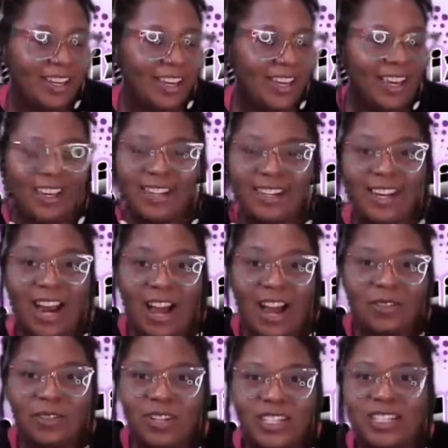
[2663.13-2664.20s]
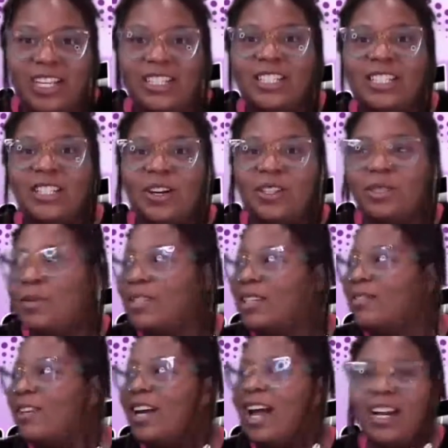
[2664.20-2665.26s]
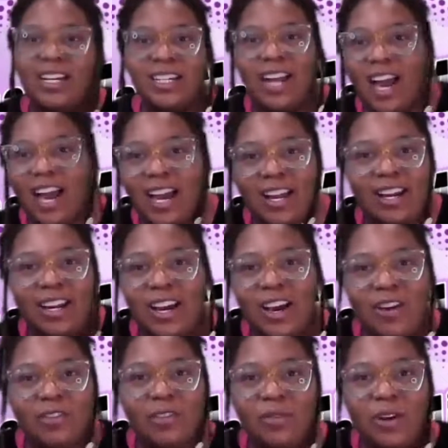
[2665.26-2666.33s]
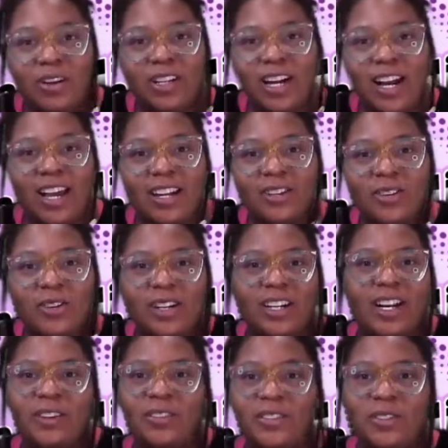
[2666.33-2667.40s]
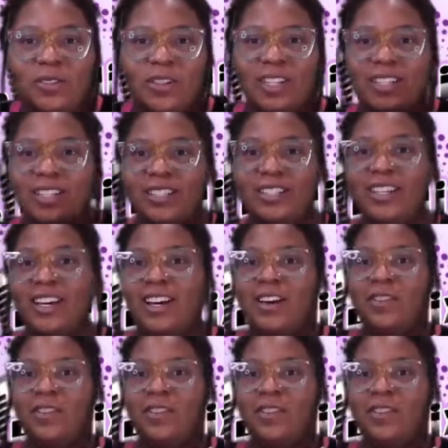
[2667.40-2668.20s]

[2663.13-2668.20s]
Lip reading: Like because I just thought to myself, like I couldn't hide from y'all that I had a daughter and I was doing this